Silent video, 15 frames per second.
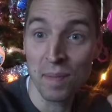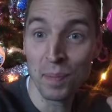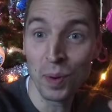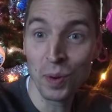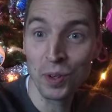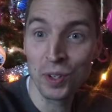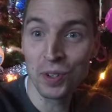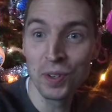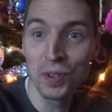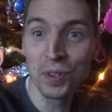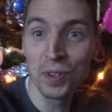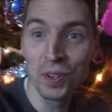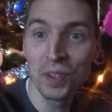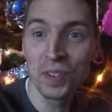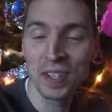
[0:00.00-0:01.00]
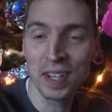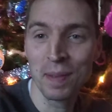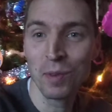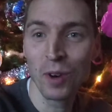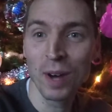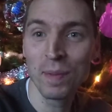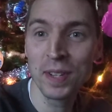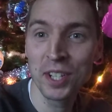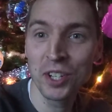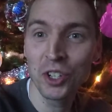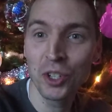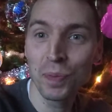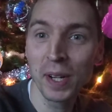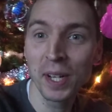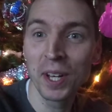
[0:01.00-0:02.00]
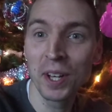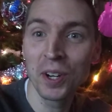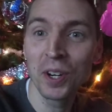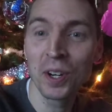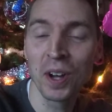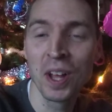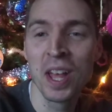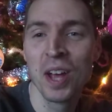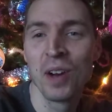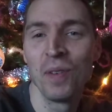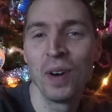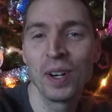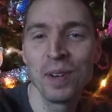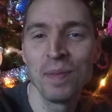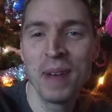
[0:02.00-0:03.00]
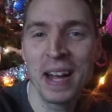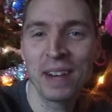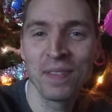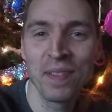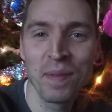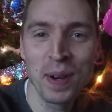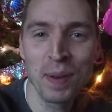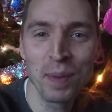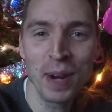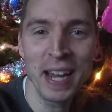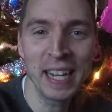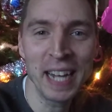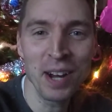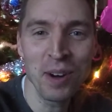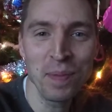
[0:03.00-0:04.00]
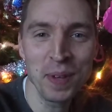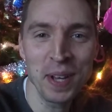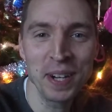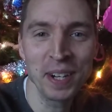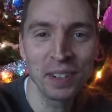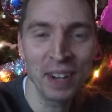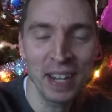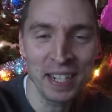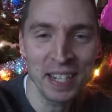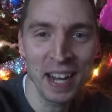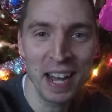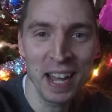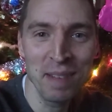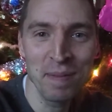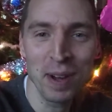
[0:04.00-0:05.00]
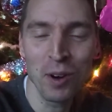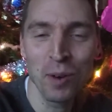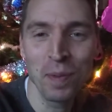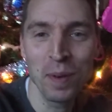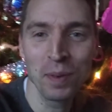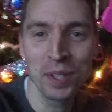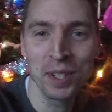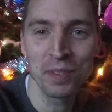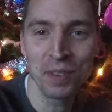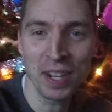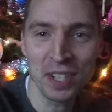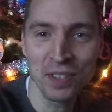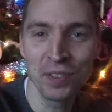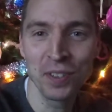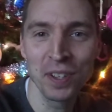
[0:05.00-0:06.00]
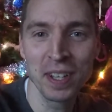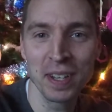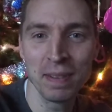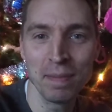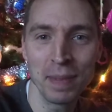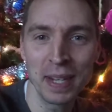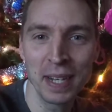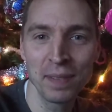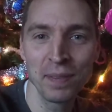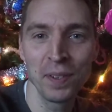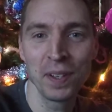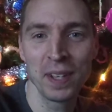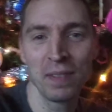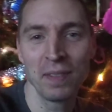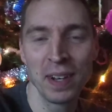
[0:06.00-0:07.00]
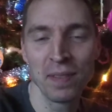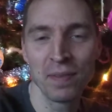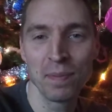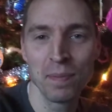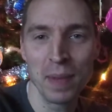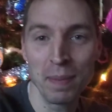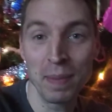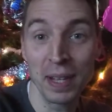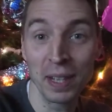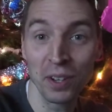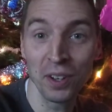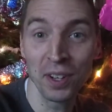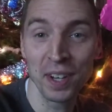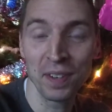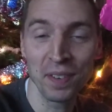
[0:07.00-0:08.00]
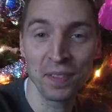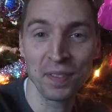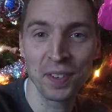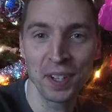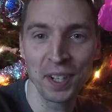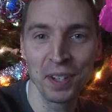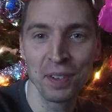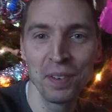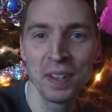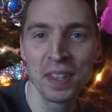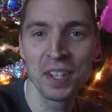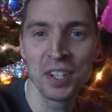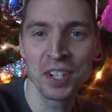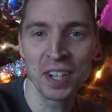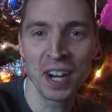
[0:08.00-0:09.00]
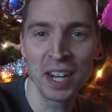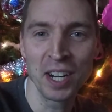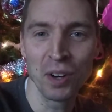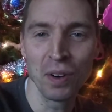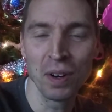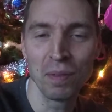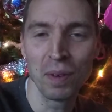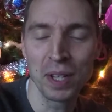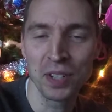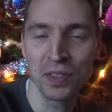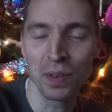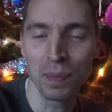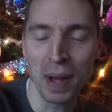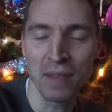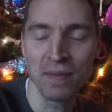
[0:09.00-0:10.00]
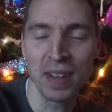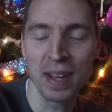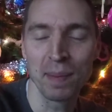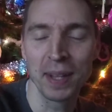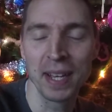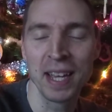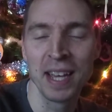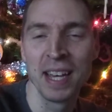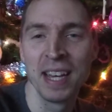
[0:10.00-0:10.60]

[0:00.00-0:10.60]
Bonjour, c'est moi, Monsieur Springer. Welcome back from your break. I hope you had a great time. I hope it was restful and meaningful, even if maybe a little different for you this year. I know it was for my family.